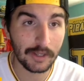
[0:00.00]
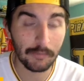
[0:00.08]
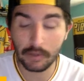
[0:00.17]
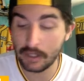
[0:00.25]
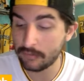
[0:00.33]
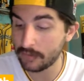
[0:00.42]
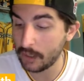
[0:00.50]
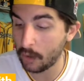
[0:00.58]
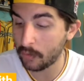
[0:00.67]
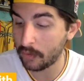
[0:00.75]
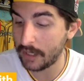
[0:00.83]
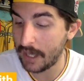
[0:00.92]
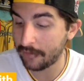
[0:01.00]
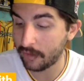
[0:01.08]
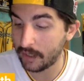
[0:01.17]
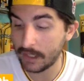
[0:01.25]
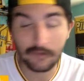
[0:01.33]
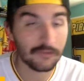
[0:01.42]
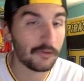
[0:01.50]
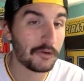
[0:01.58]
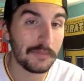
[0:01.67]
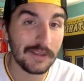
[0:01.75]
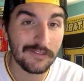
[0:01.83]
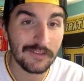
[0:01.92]
He plays for the Oakland Athletics,
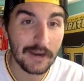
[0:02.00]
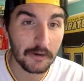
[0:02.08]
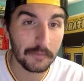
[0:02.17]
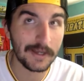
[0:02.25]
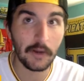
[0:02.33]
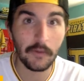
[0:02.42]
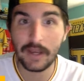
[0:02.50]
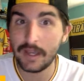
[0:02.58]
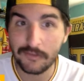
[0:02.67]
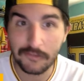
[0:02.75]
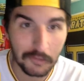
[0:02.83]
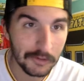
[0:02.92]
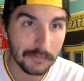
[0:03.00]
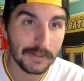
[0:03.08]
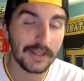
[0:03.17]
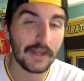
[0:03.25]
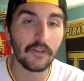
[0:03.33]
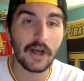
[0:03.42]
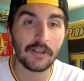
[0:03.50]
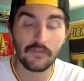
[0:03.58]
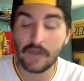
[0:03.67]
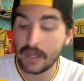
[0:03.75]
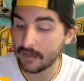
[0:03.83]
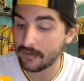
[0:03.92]
soon to be Sacramento A's, soon to be Las
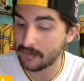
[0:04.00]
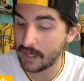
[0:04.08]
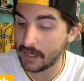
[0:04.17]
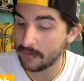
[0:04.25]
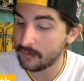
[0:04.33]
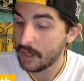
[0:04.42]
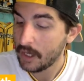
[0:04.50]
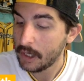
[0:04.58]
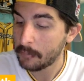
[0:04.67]
Vegas A's.